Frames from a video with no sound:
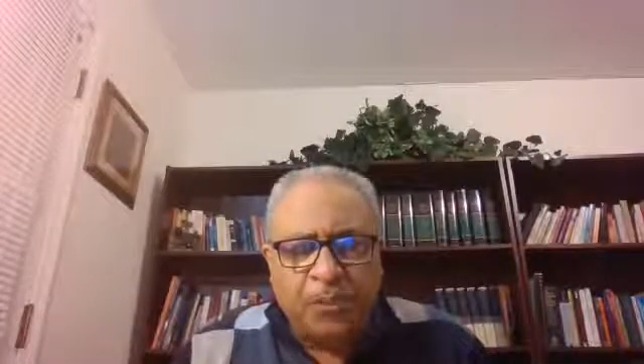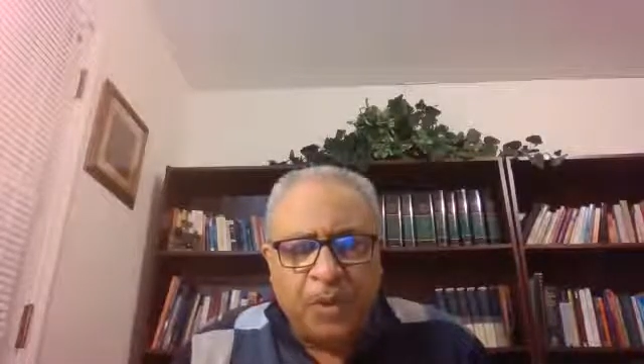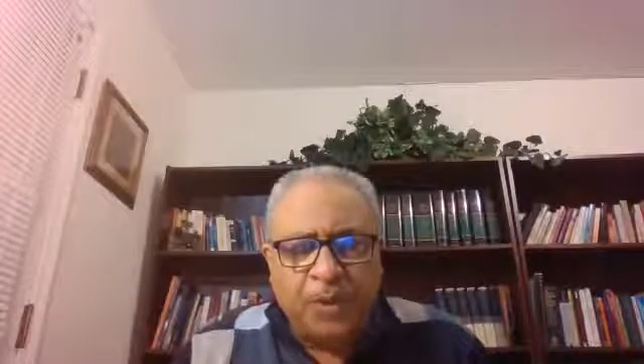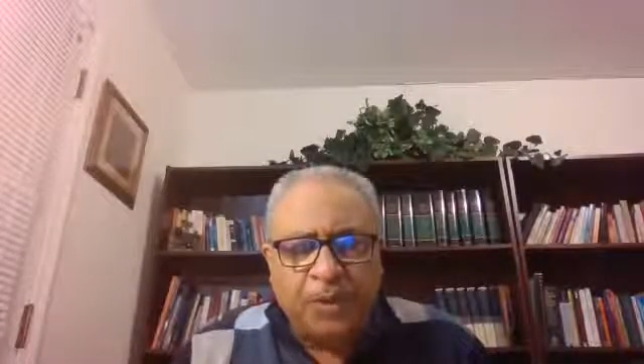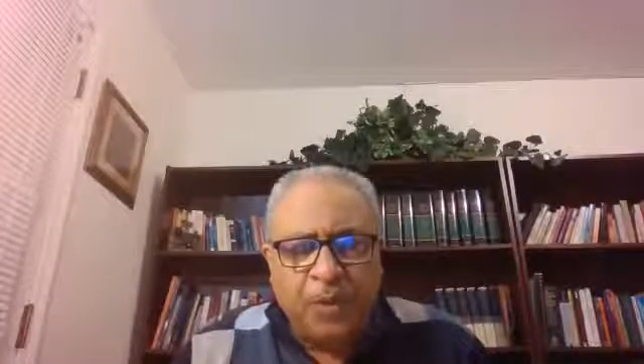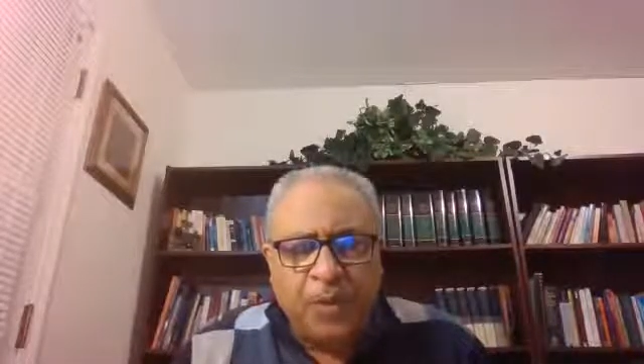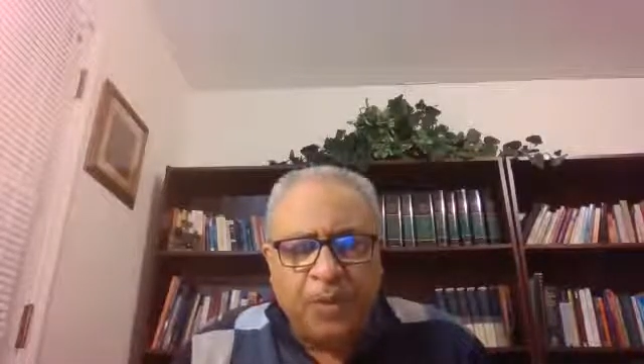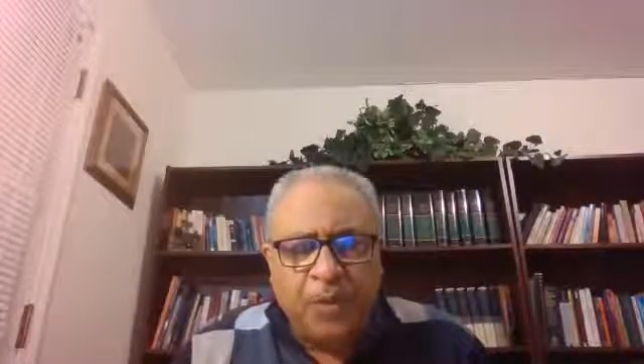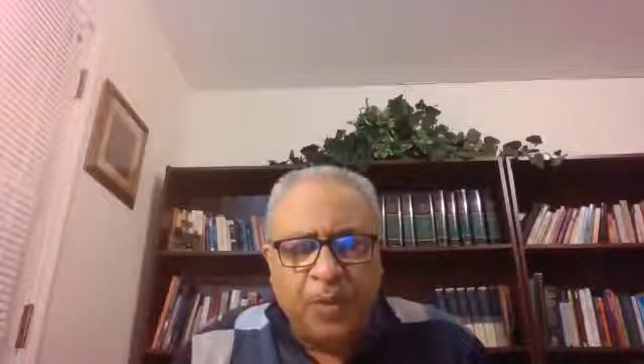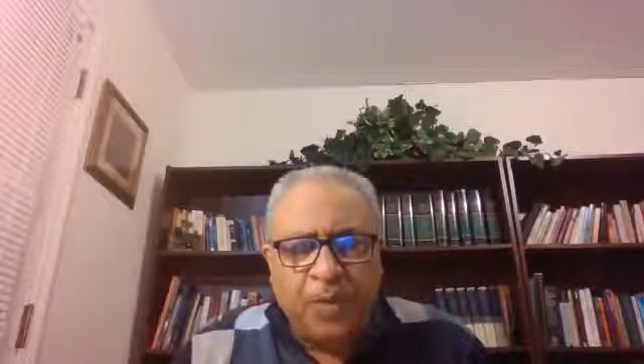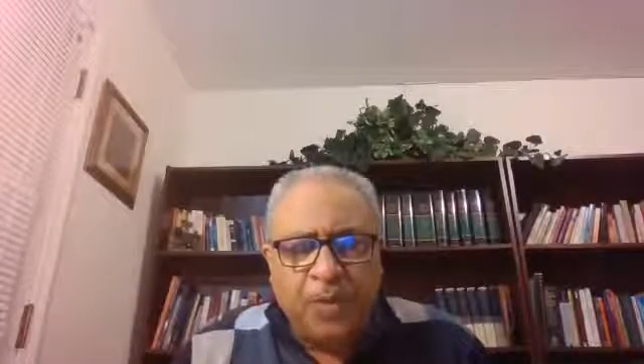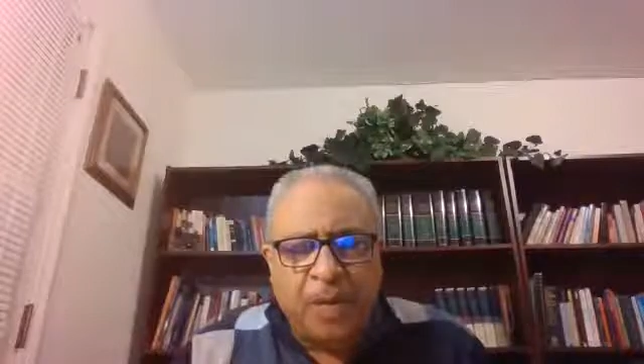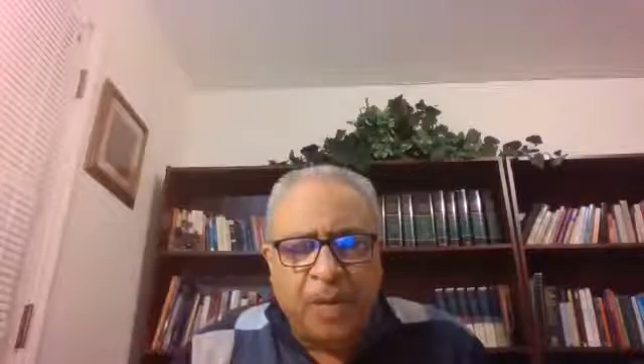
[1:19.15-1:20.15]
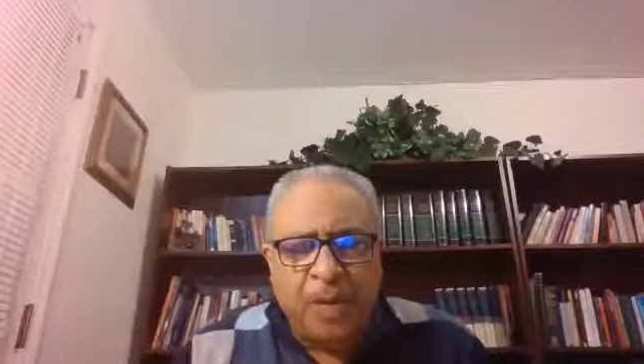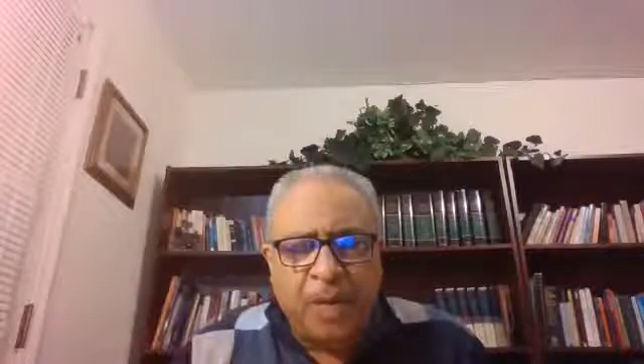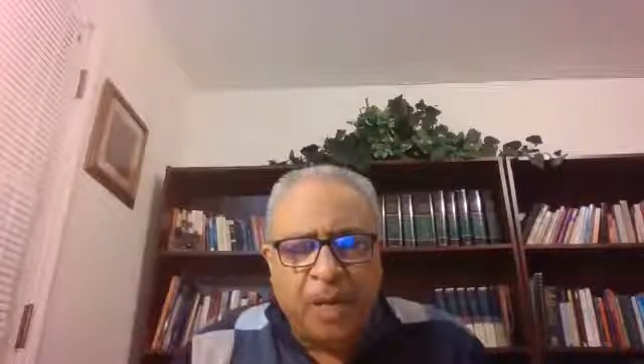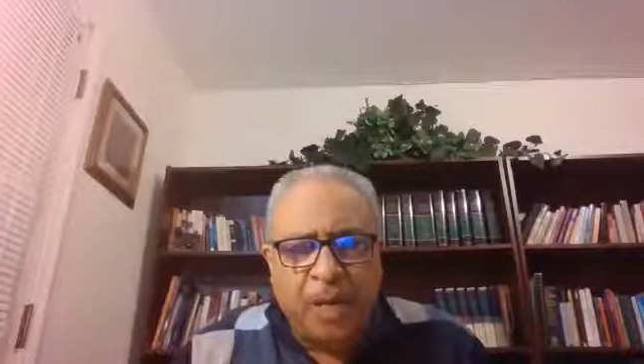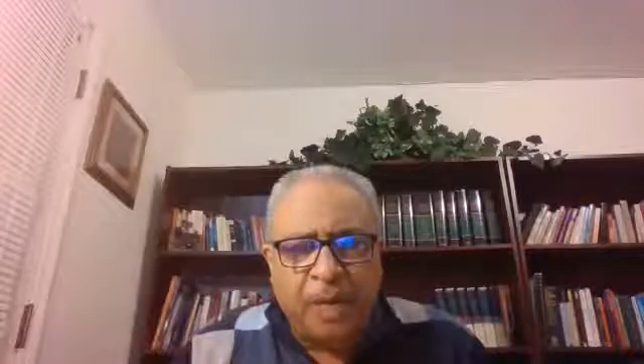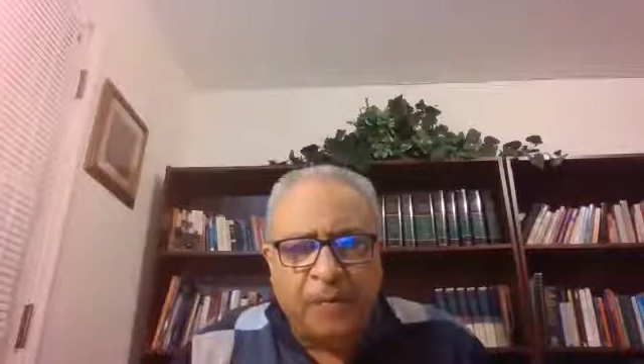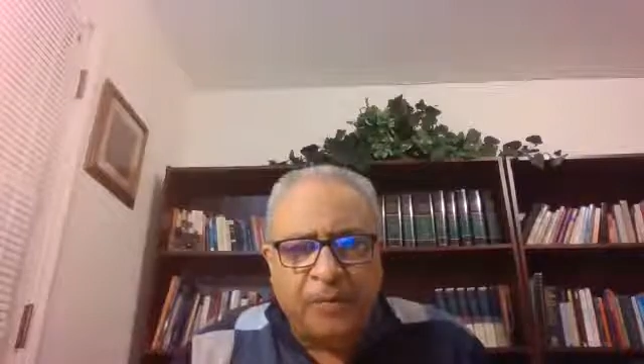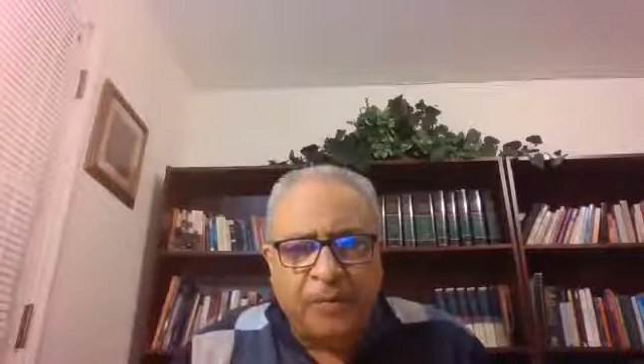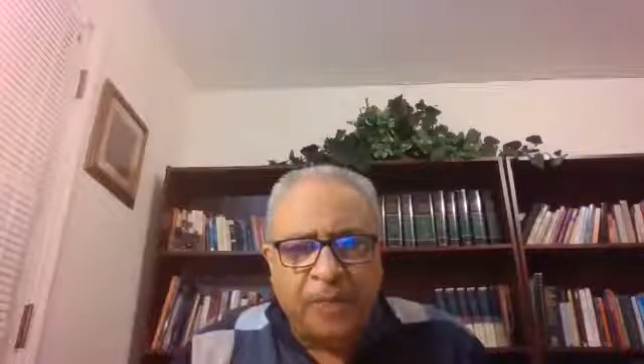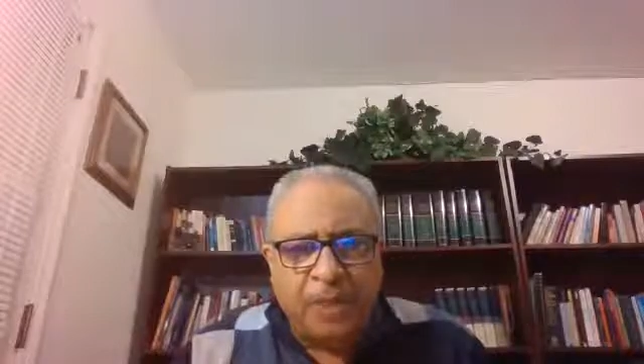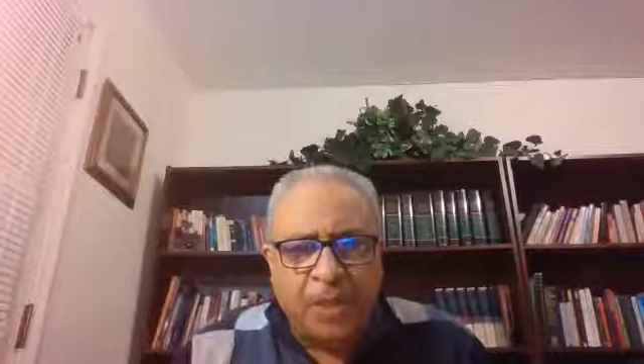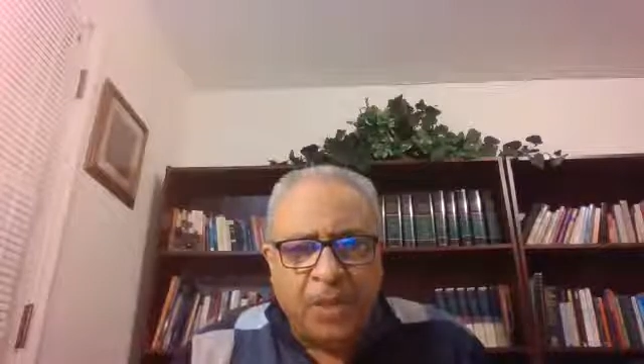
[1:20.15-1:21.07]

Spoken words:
a blessing upon their lives.